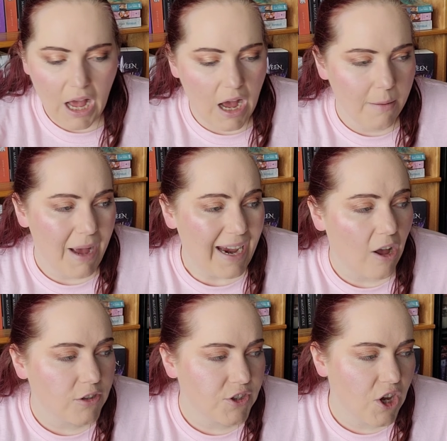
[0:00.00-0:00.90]
Um, I
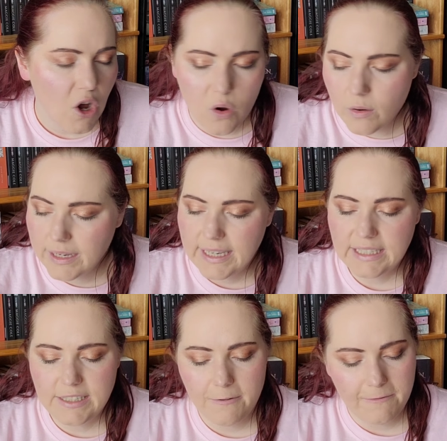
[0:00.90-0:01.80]
also
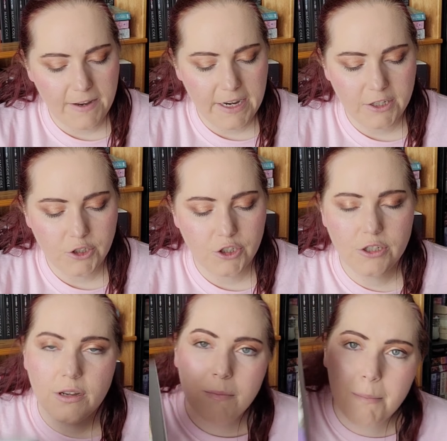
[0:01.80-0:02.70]
need to
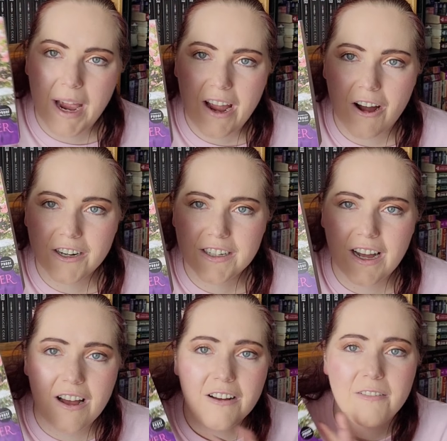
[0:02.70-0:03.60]
finish my arc
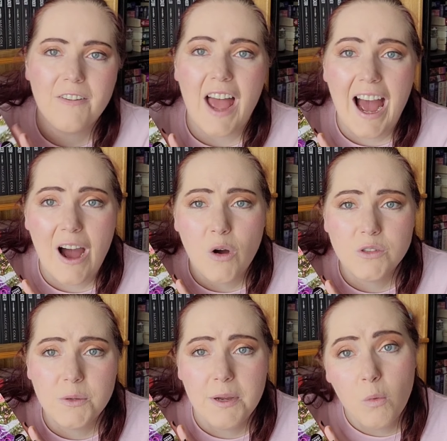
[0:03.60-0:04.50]
of How
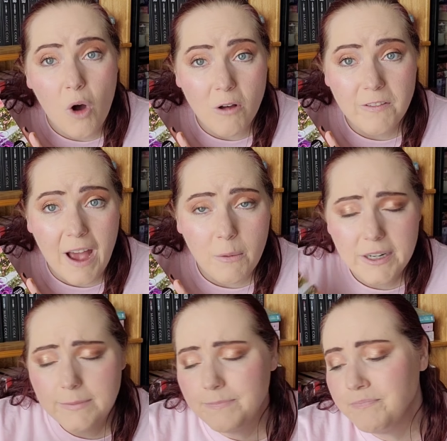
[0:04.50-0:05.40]
to Be a
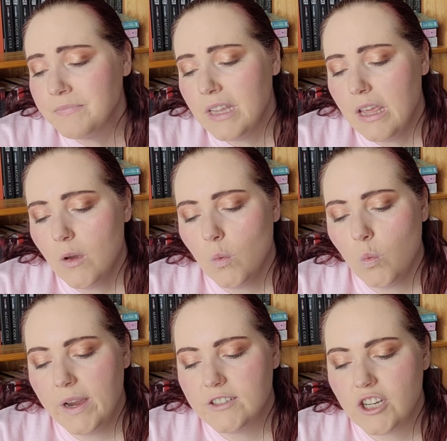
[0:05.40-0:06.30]
Wallflower,
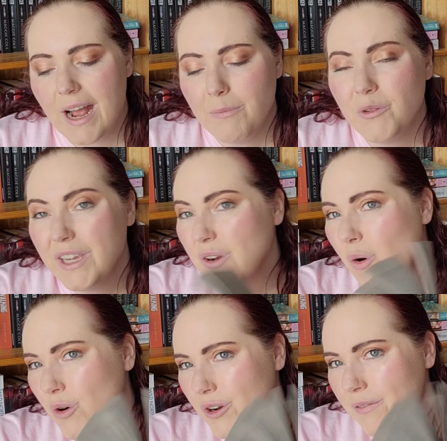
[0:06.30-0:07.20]
which I'm only a
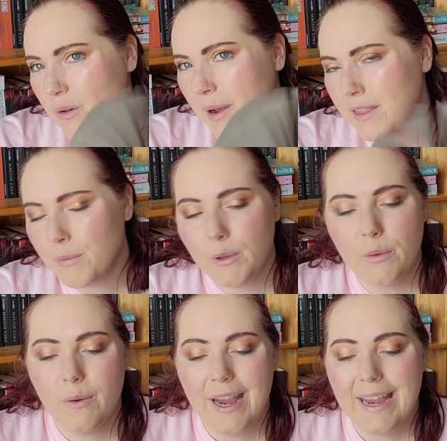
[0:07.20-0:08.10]
quarter of the way
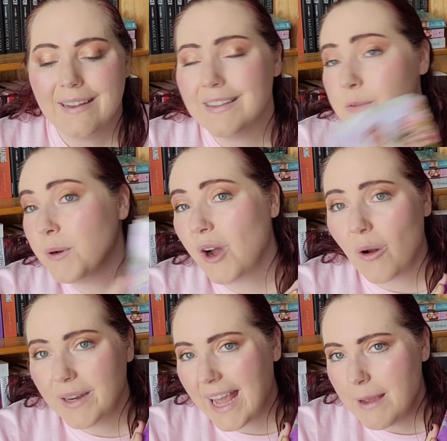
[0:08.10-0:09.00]
through, and this book
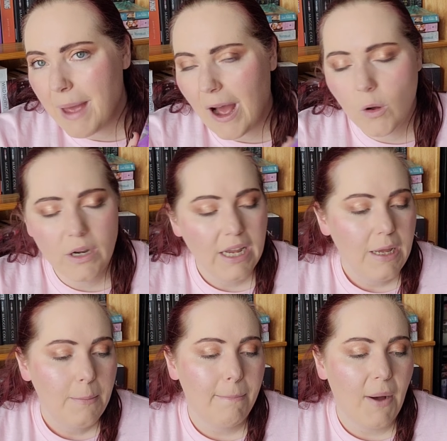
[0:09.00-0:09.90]
already came out,
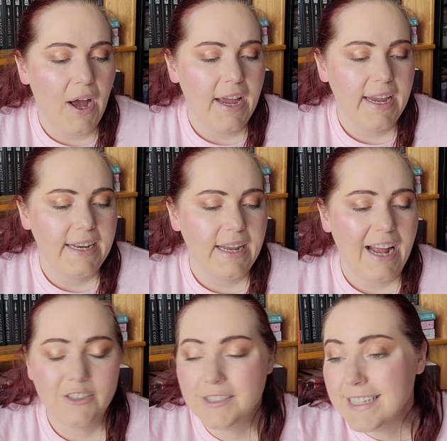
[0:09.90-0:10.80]
but
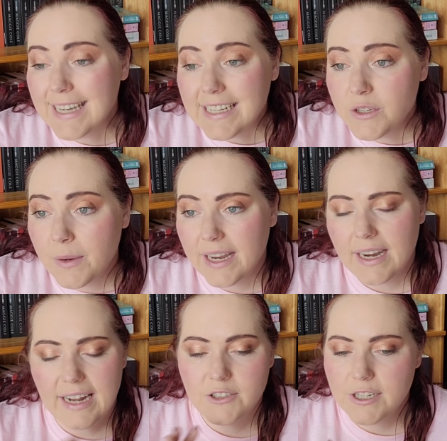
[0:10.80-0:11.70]
I just didn't get to it.
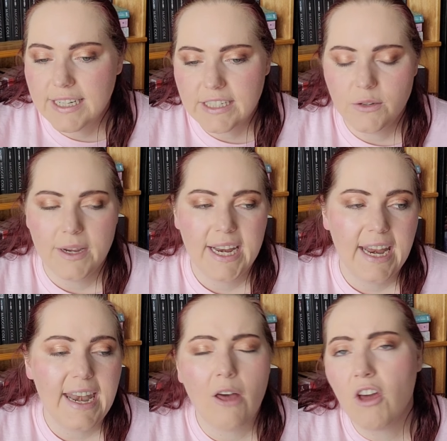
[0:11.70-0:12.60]
I just didn't get to it,
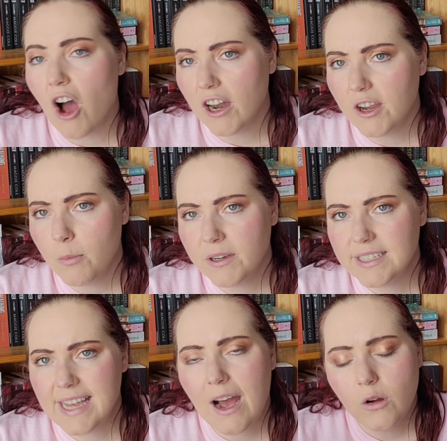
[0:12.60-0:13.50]
and now the audiobook
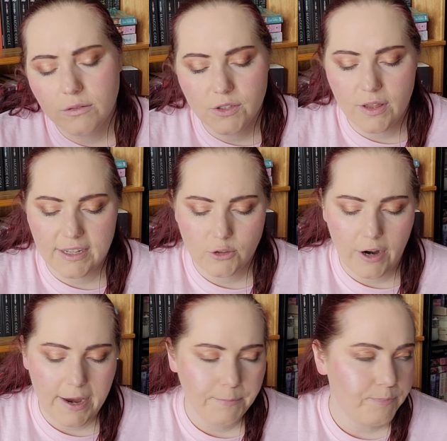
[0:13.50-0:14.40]
is out, so that's
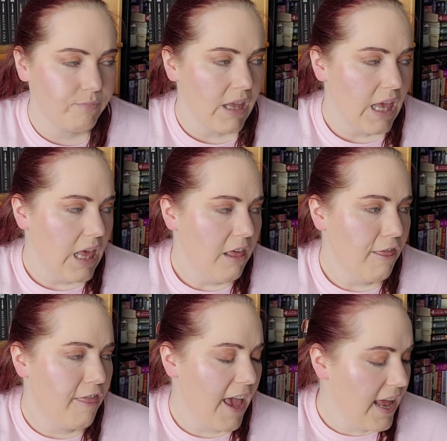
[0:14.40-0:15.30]
great.
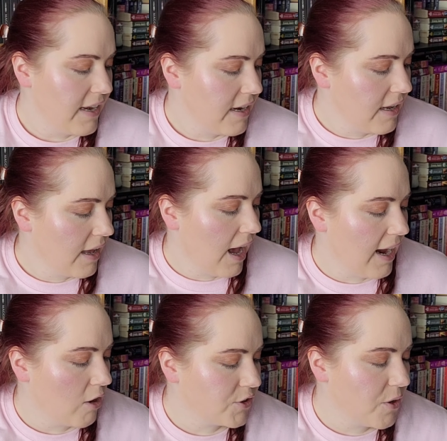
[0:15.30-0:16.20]
Then
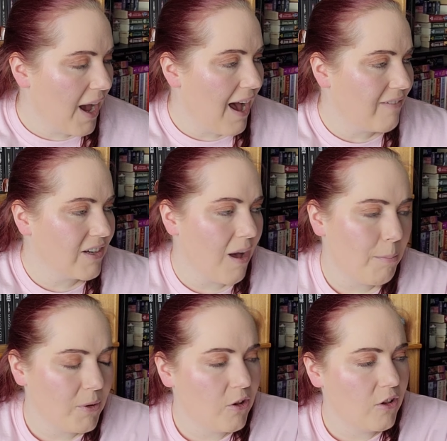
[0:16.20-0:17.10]
I also have a
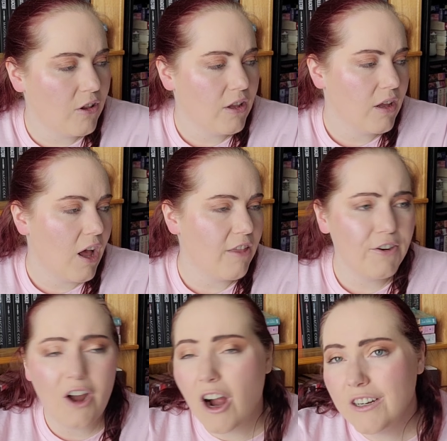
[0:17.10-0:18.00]
couple
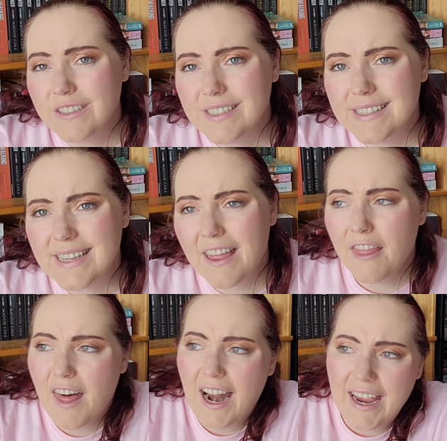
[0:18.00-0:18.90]
other arcs
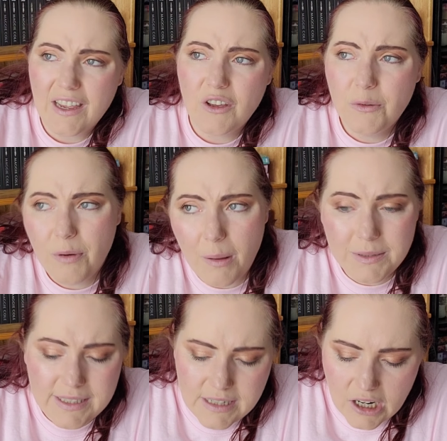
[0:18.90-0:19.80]
that I could
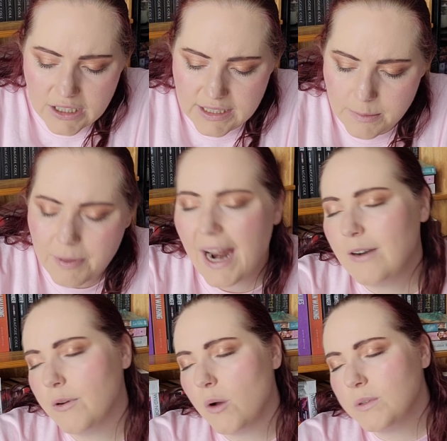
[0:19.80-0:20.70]
probably start, but I
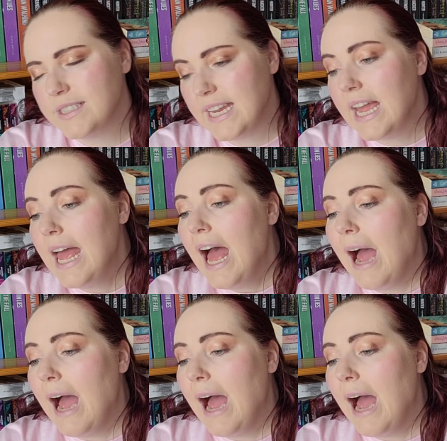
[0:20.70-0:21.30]
don't know, we'll see.